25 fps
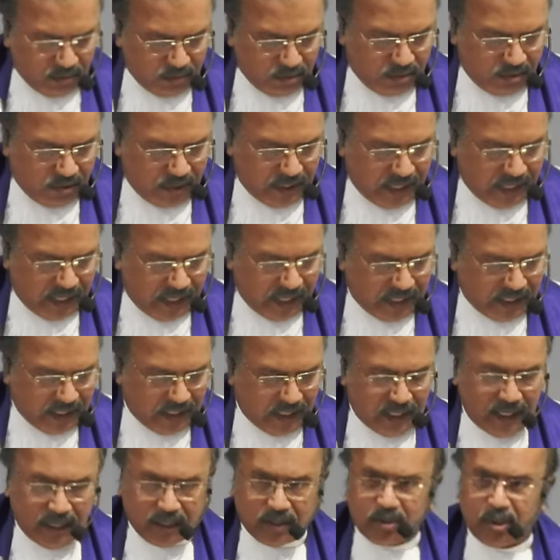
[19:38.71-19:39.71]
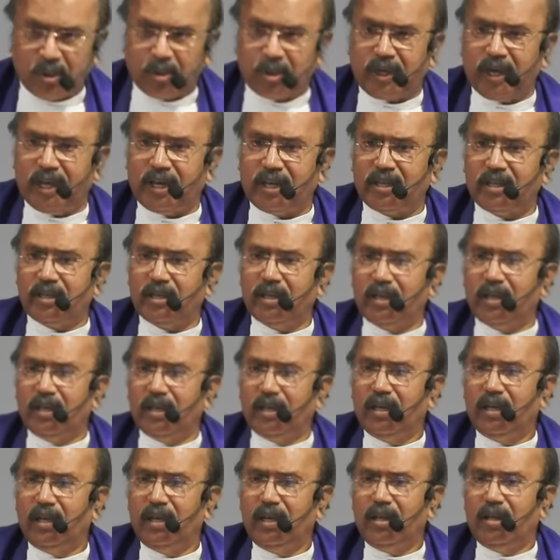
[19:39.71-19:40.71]
who had a crooked
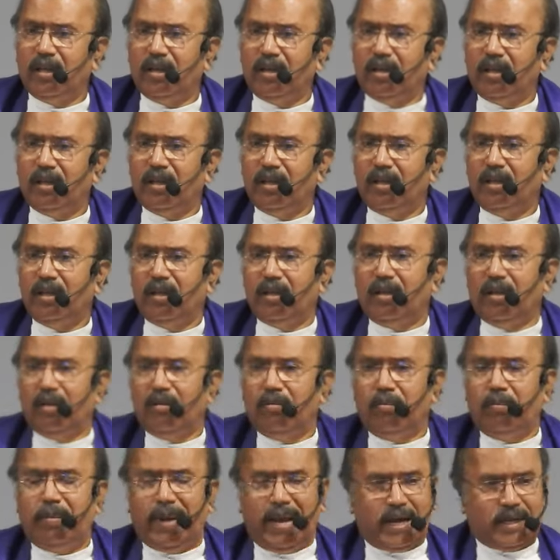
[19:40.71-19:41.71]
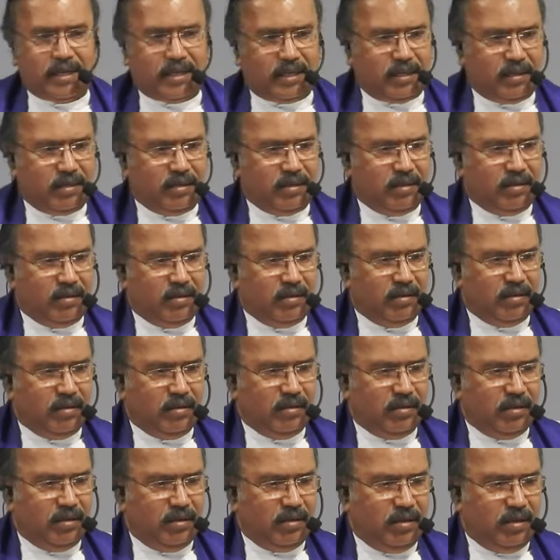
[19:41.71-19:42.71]
back.
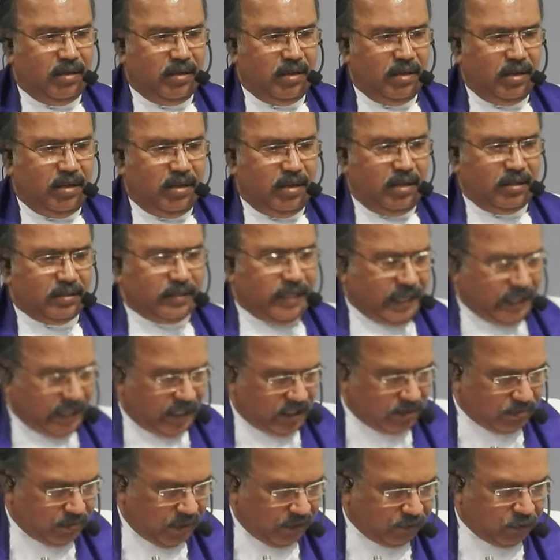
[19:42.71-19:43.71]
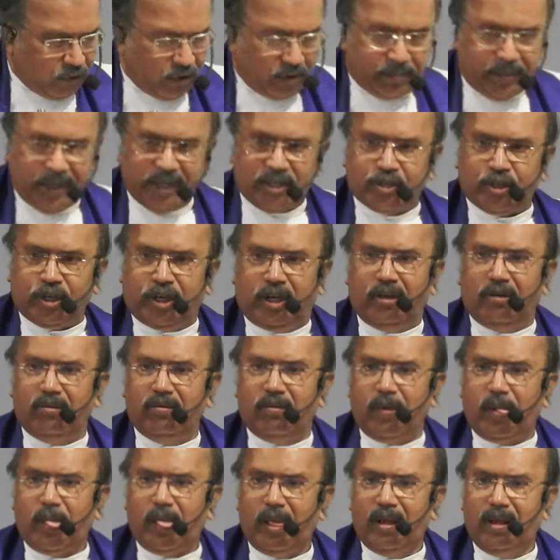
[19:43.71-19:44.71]
That is before picture.
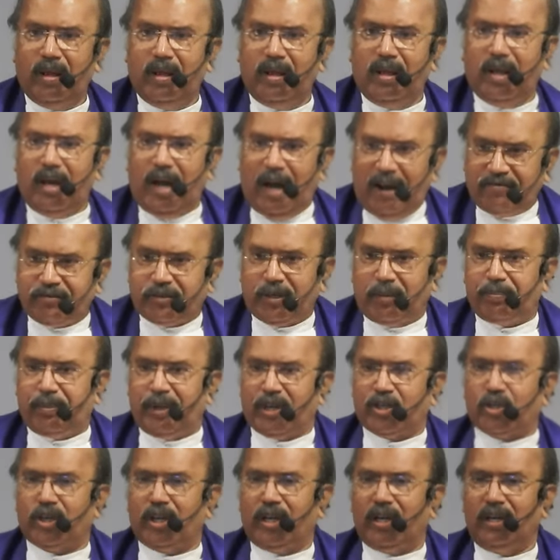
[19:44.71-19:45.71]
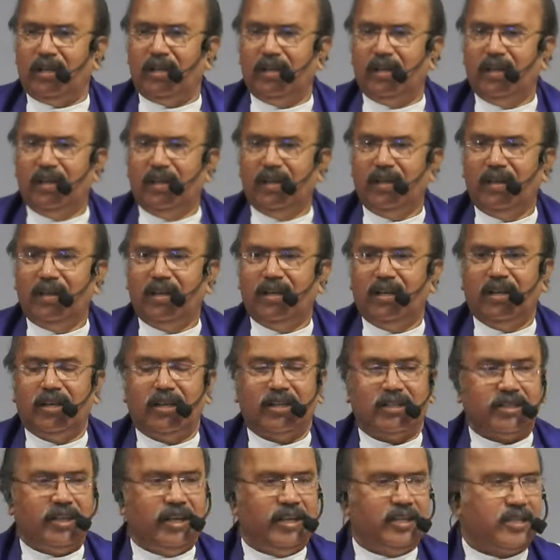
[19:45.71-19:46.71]
After picture,
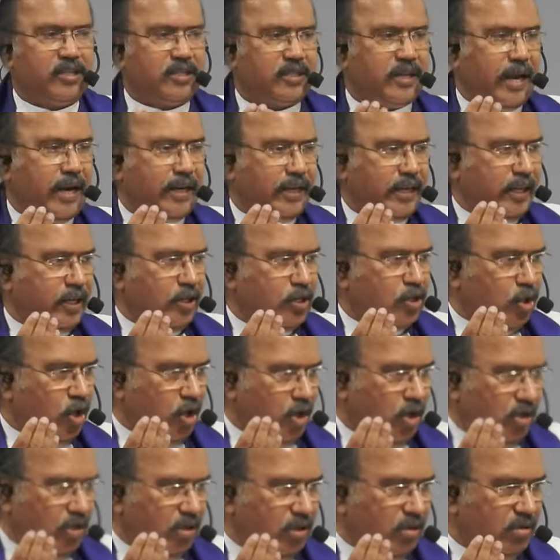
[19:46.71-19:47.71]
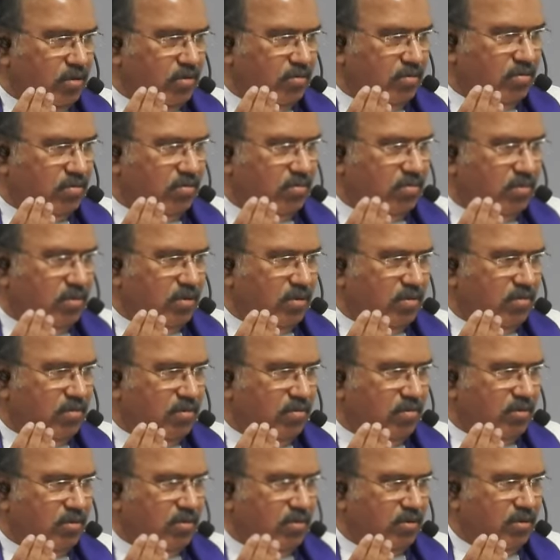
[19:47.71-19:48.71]
she is standing tall.
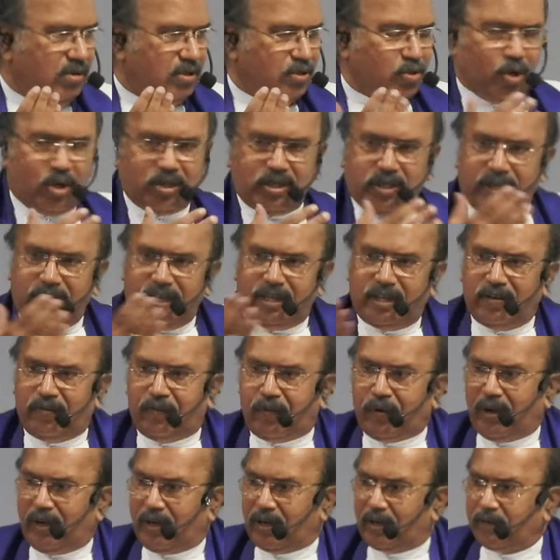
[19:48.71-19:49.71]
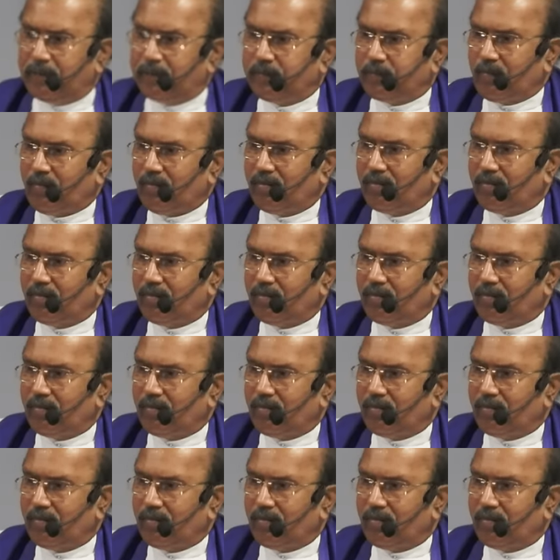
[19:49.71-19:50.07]
Totally different.